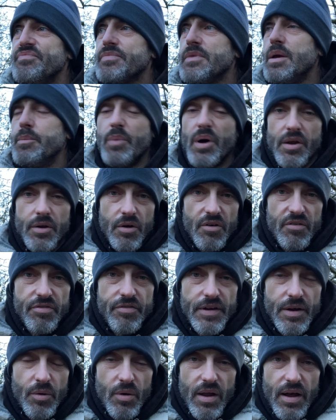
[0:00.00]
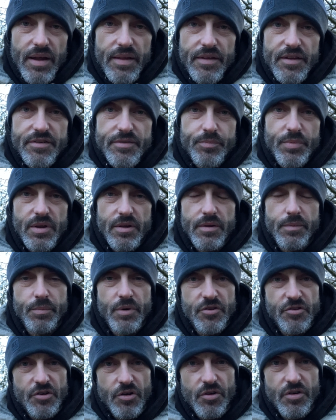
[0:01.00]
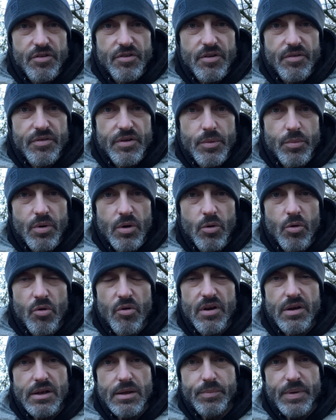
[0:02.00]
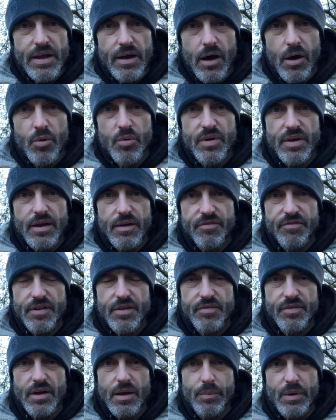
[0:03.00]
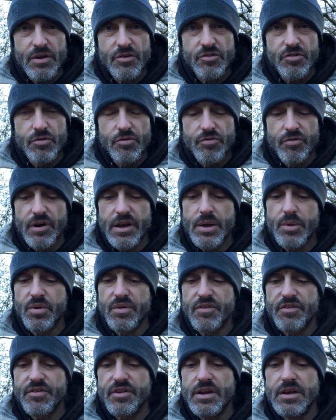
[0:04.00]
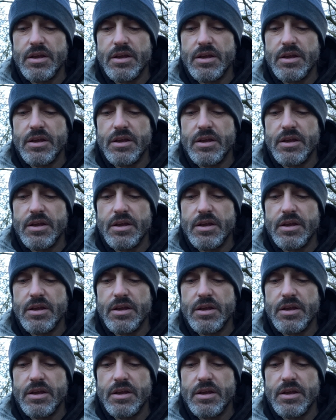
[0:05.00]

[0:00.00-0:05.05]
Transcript: it might not feel like this, but the majority of you will already be holding a fifth dimensional frequency.